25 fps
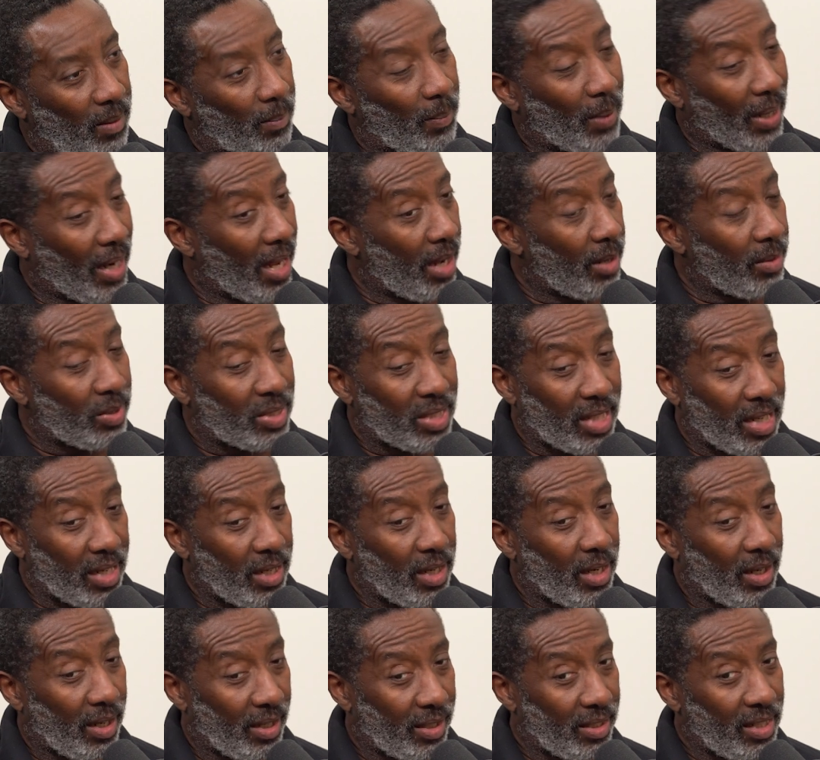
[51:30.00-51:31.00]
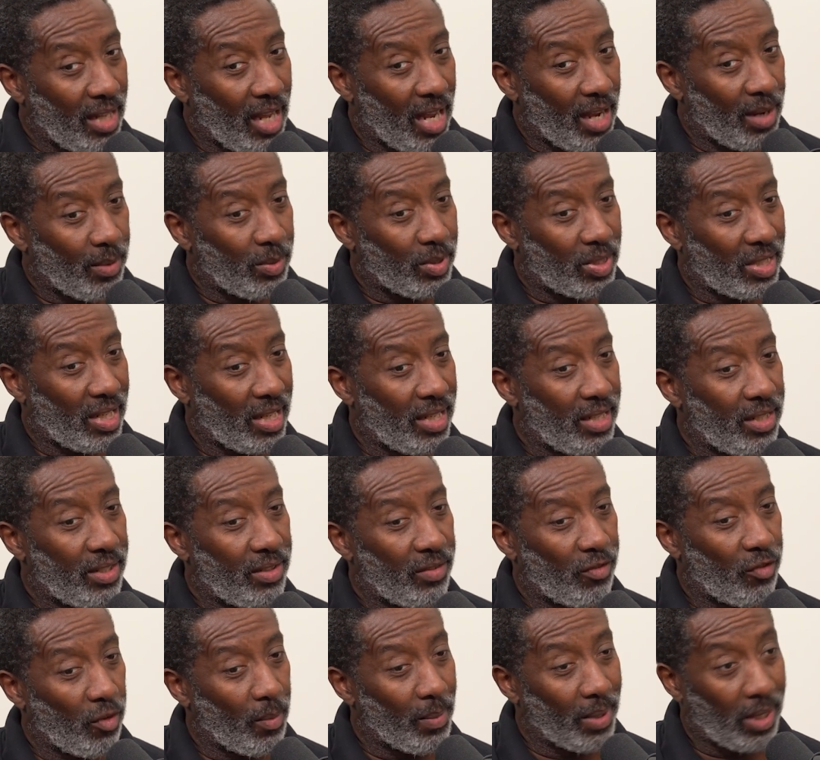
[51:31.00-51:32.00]
But I would say
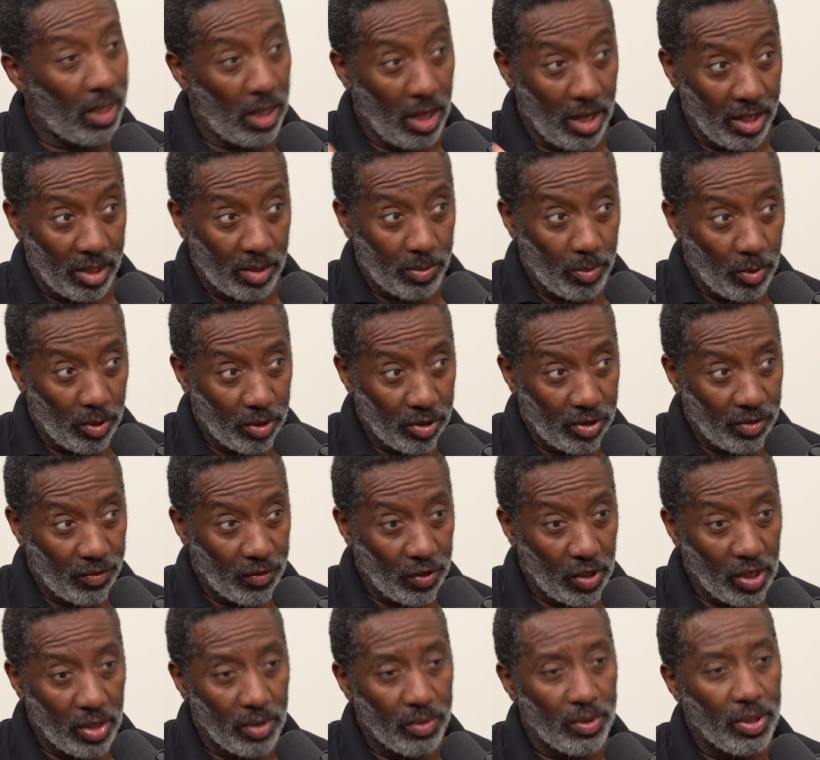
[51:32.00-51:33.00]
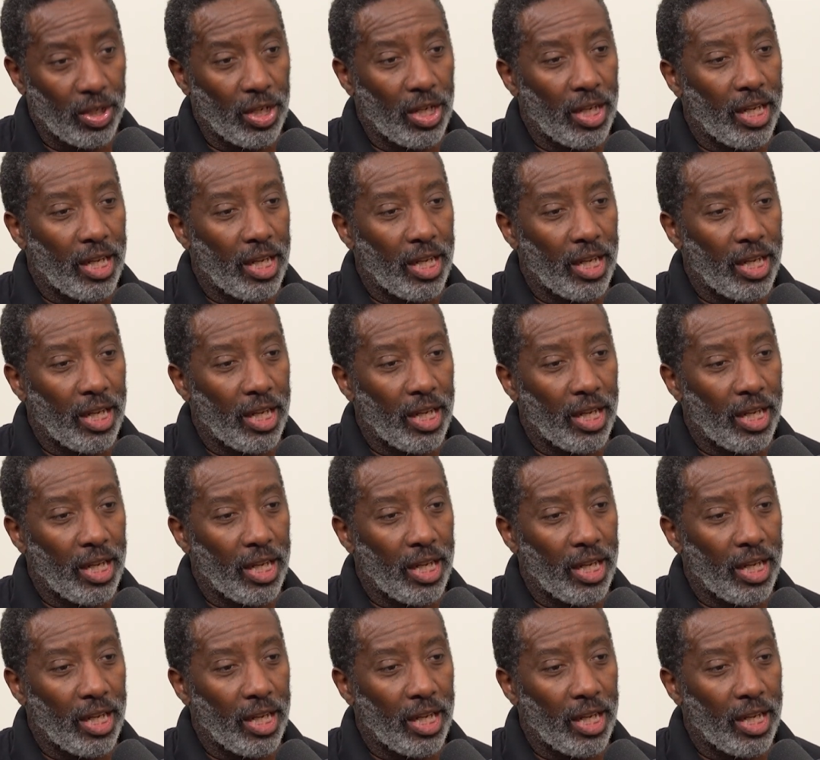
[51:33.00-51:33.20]
from a client's point of view,